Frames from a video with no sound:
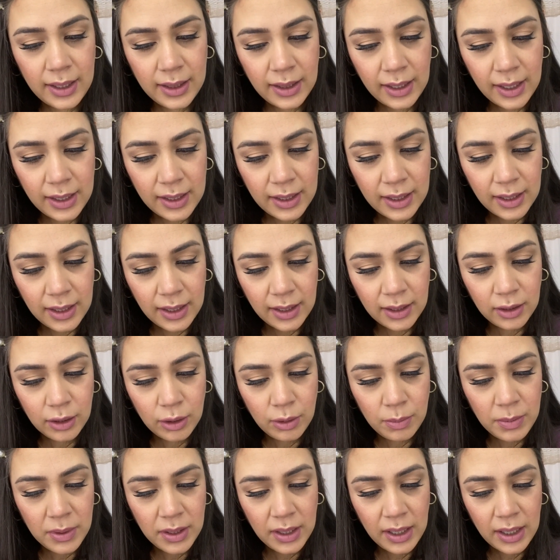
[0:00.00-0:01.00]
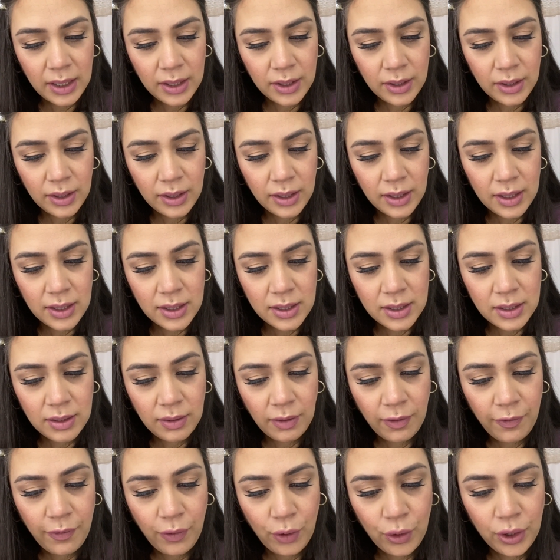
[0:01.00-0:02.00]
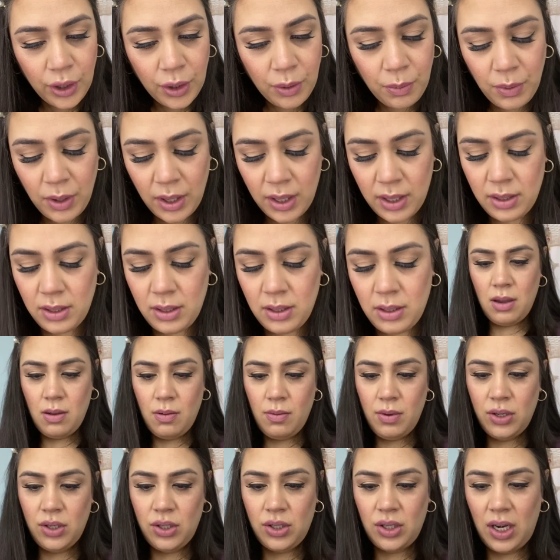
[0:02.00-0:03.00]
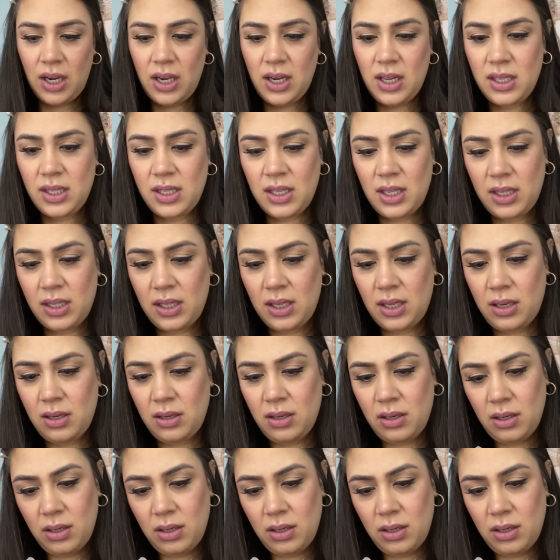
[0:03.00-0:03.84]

London Illuminator is $41. What shade is this in?